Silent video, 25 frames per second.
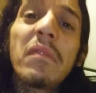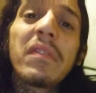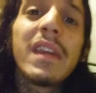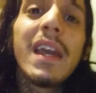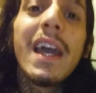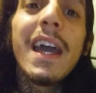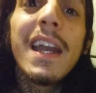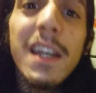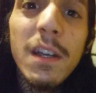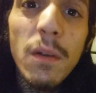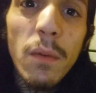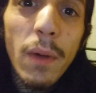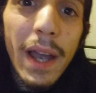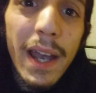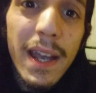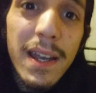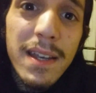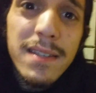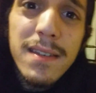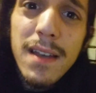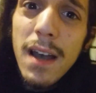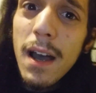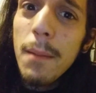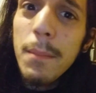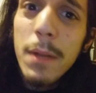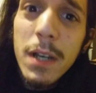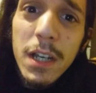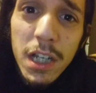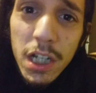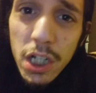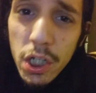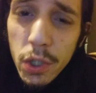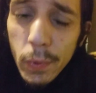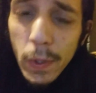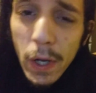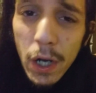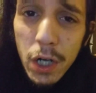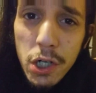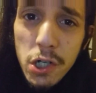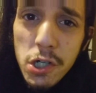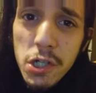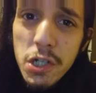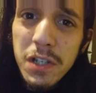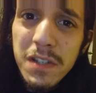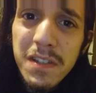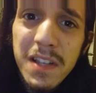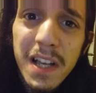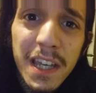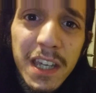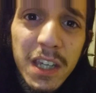Anyways, I'm a dishwasher
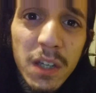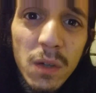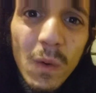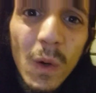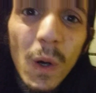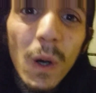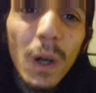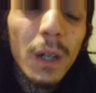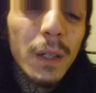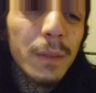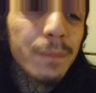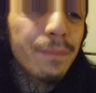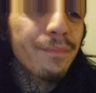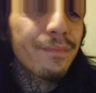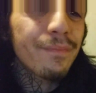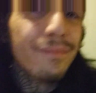just like you all.